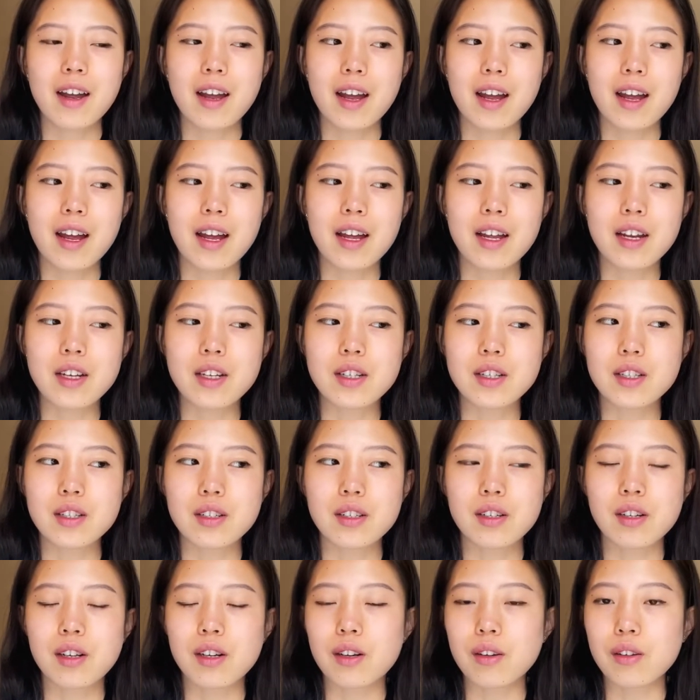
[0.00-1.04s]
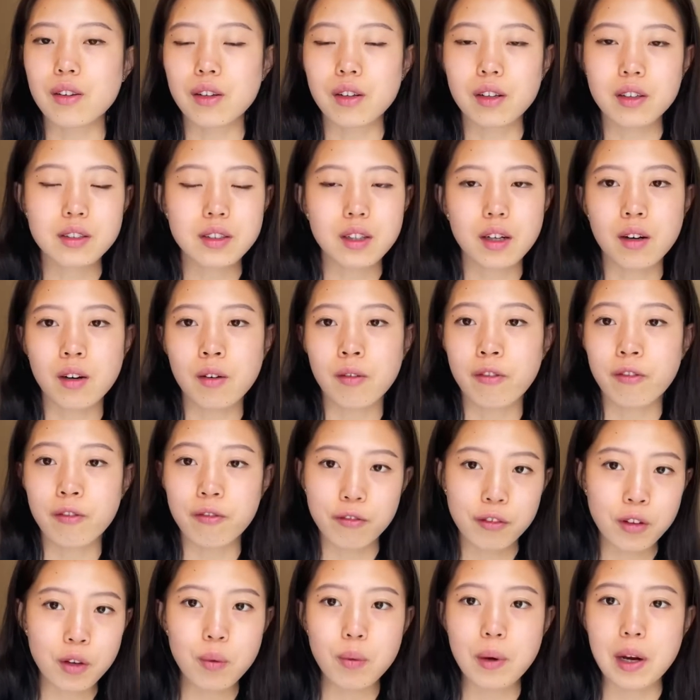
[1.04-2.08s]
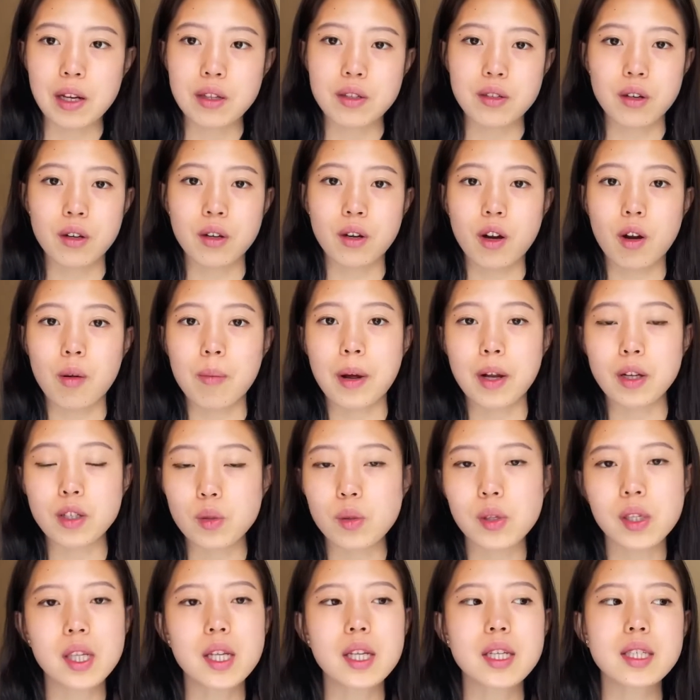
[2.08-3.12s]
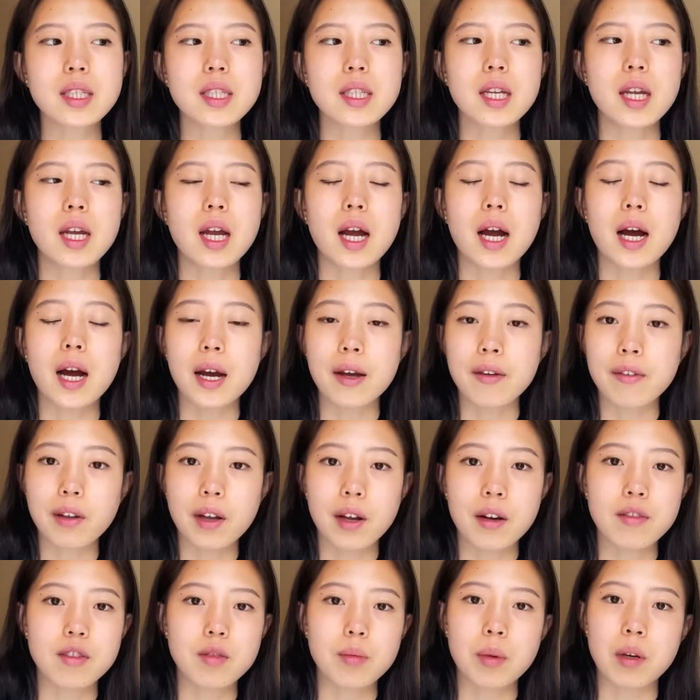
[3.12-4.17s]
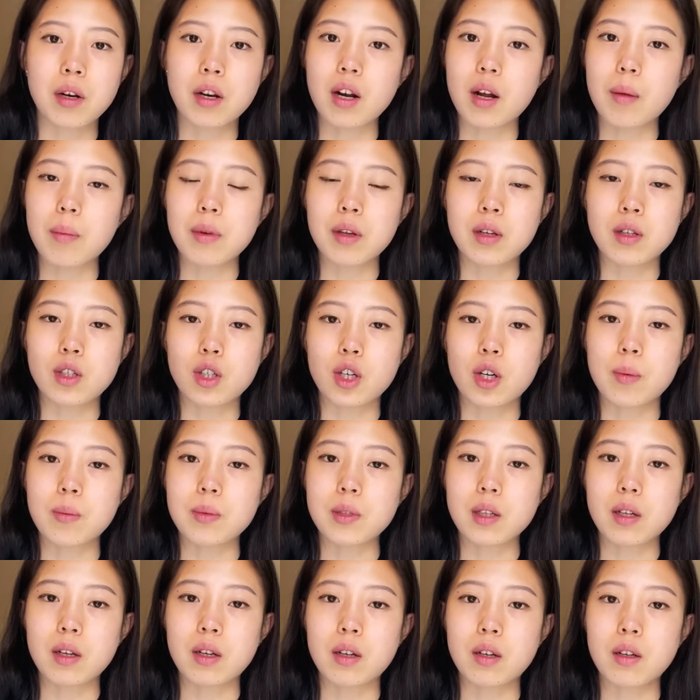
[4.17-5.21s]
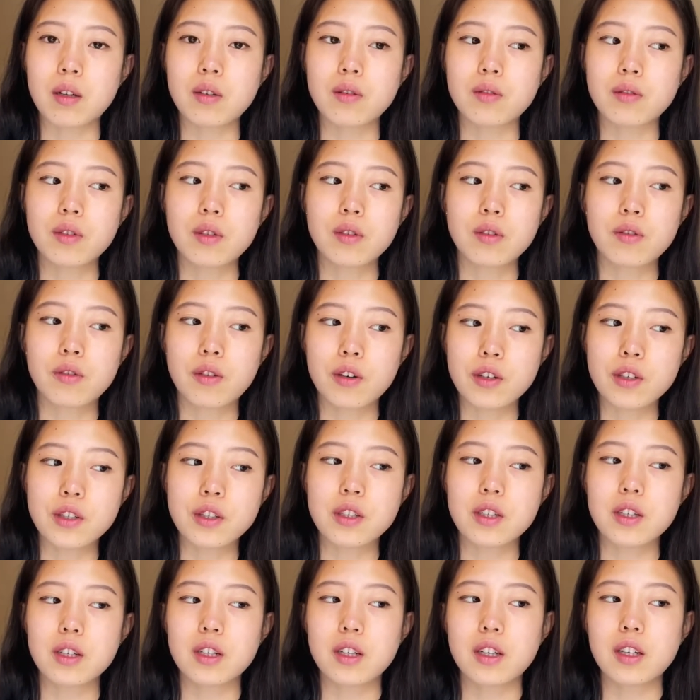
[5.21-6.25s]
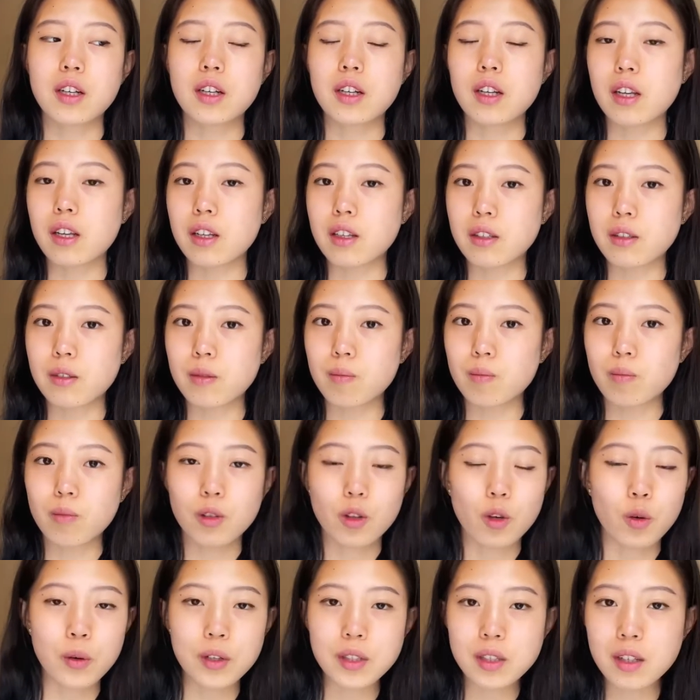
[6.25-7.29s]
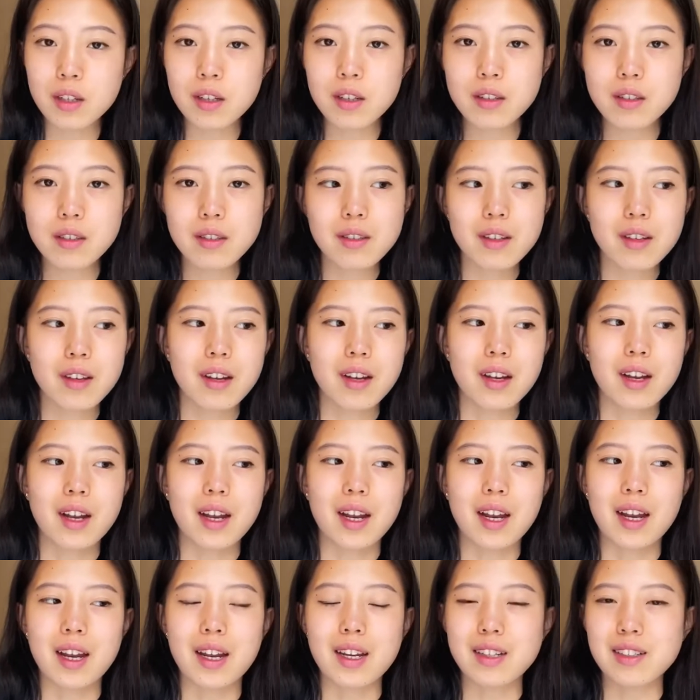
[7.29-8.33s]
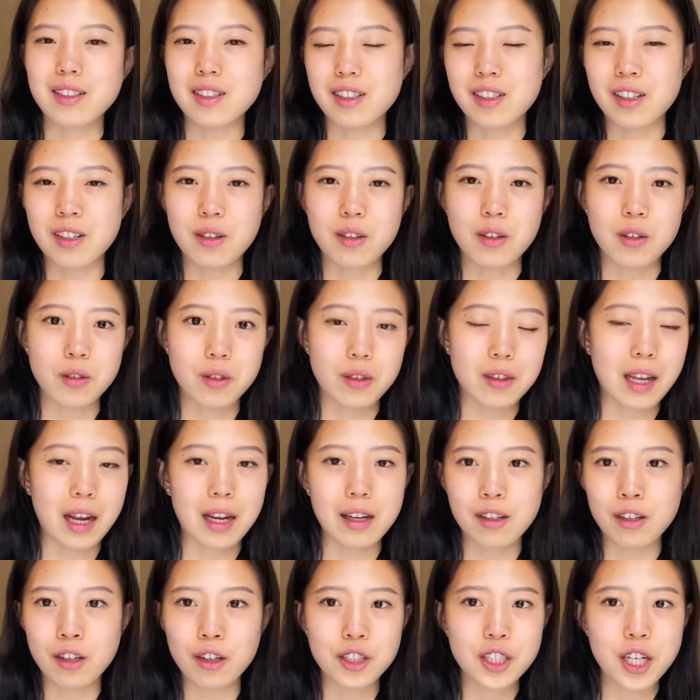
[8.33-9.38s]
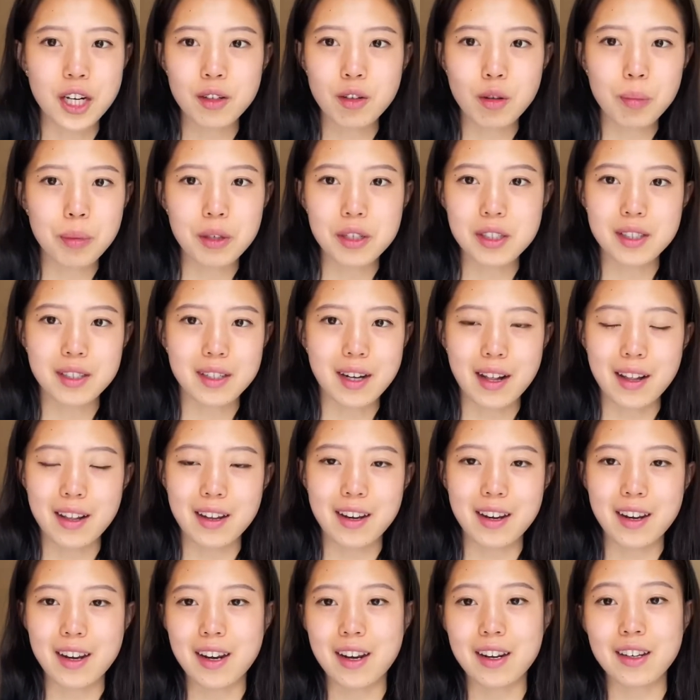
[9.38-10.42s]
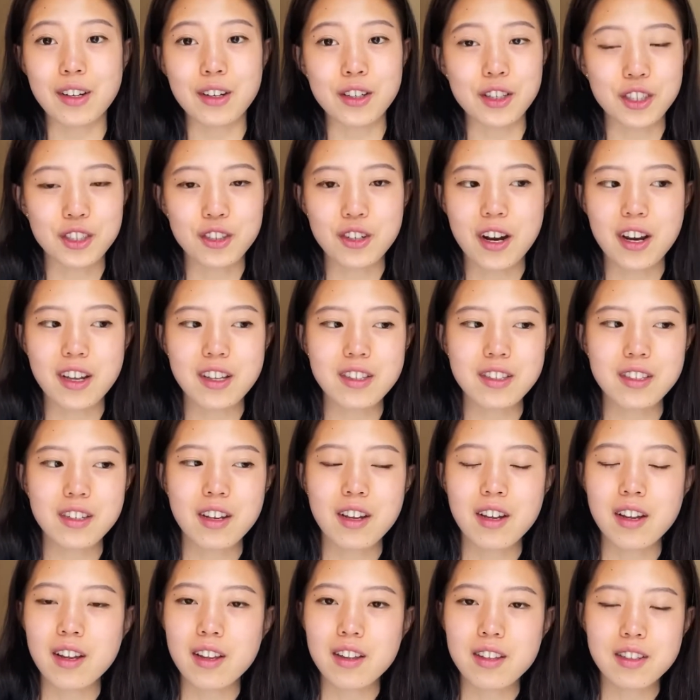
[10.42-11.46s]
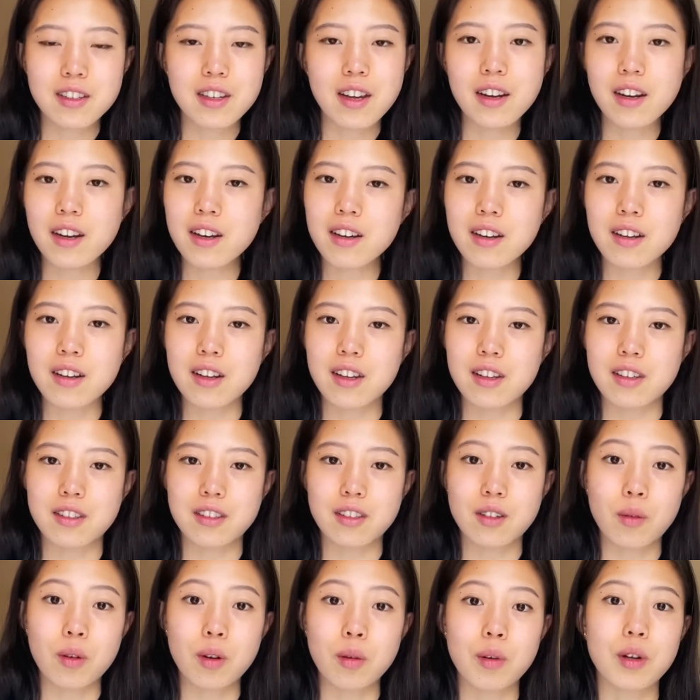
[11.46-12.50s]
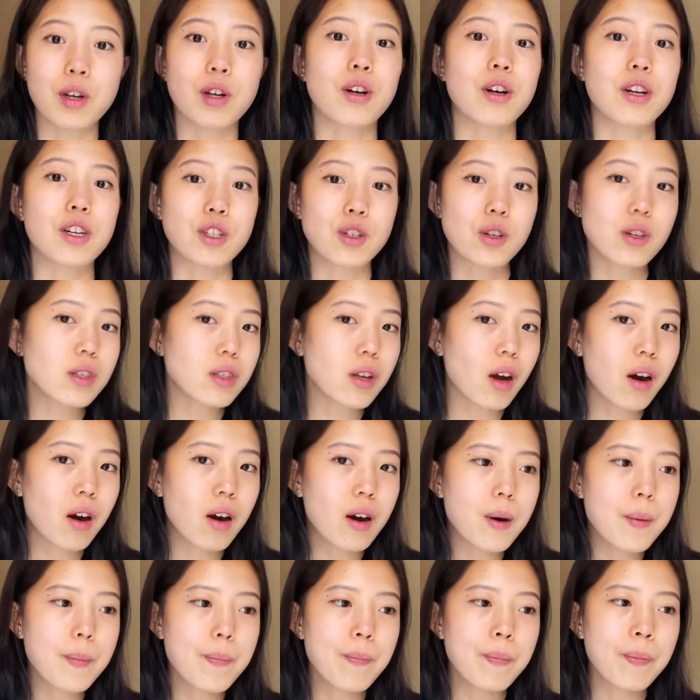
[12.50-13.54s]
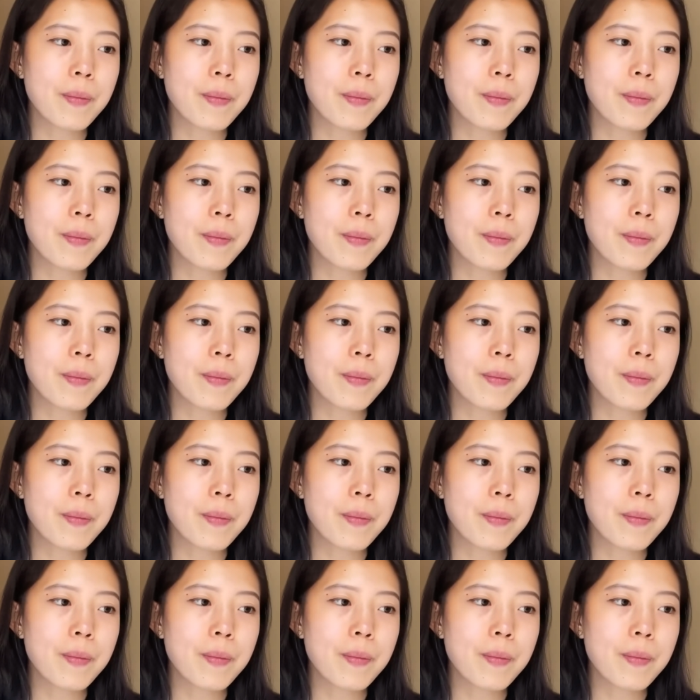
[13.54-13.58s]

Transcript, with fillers: And you know, there's a few ways you can go about doing this. I've kind of split it up in terms of first is quizzes and you know, the, that your general personality and your strengths. The second is knowing what your interests are.